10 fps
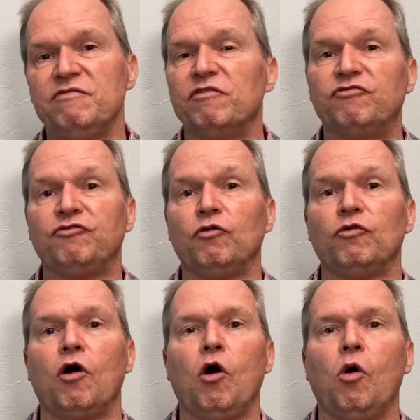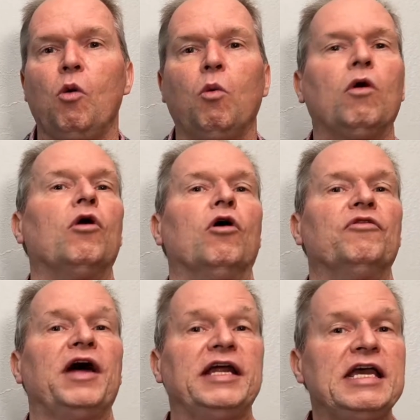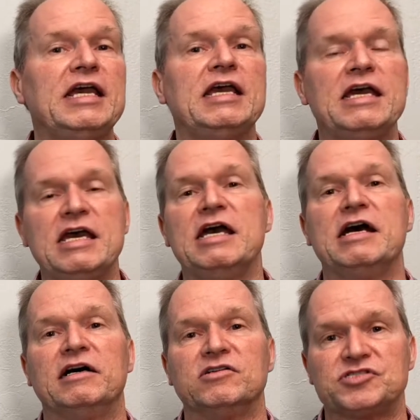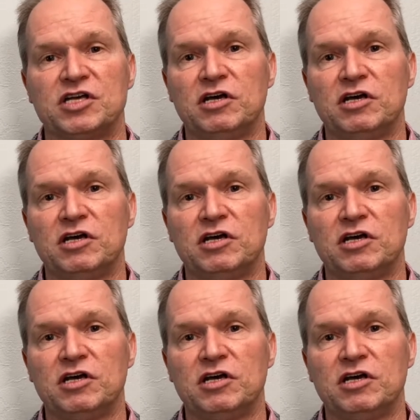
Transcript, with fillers: and fool the whole world that he is